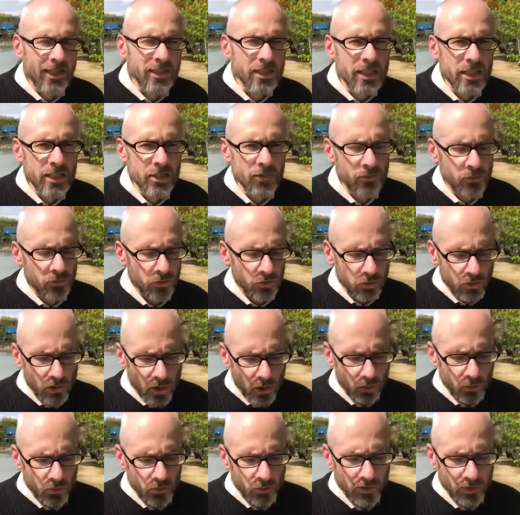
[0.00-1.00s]
I need you to
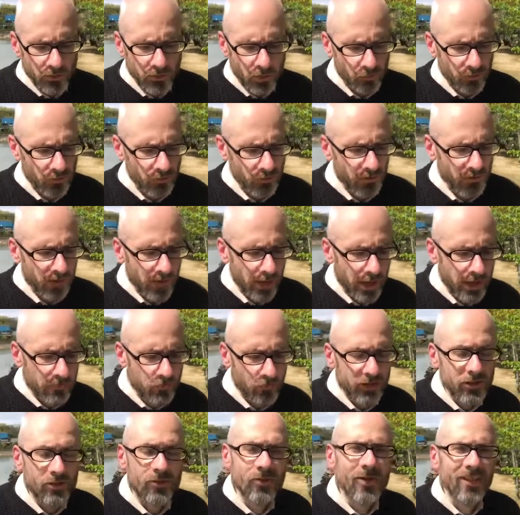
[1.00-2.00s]
know that there was a
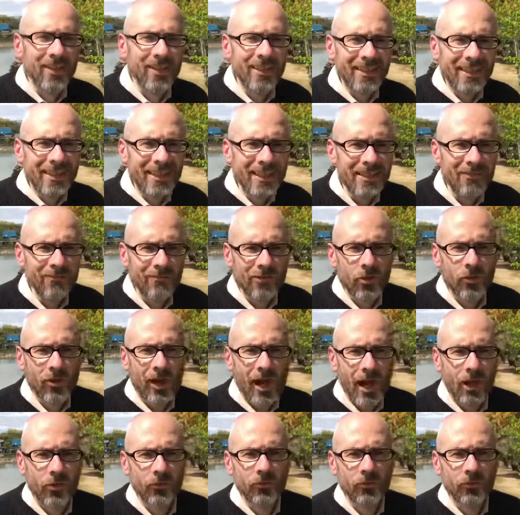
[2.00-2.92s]
time when you could leave your